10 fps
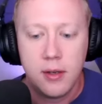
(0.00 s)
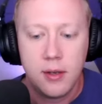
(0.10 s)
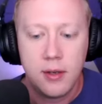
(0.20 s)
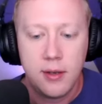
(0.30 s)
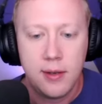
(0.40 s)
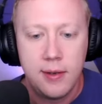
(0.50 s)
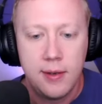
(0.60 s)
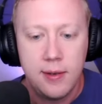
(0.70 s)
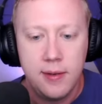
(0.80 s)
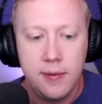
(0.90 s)

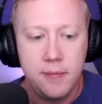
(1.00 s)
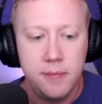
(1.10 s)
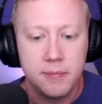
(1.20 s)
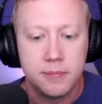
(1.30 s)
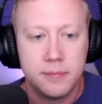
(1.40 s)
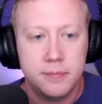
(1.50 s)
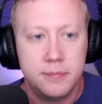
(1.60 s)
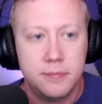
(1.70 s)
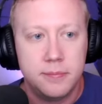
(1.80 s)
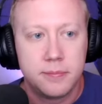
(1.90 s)

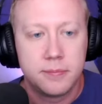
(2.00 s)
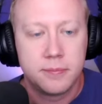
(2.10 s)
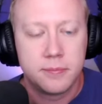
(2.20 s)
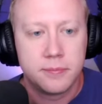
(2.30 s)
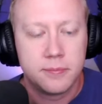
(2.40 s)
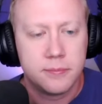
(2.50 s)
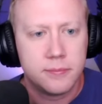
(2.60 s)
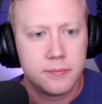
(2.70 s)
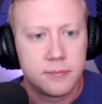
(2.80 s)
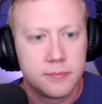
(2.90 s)

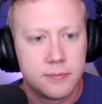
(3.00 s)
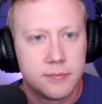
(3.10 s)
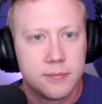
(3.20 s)
(not speaking)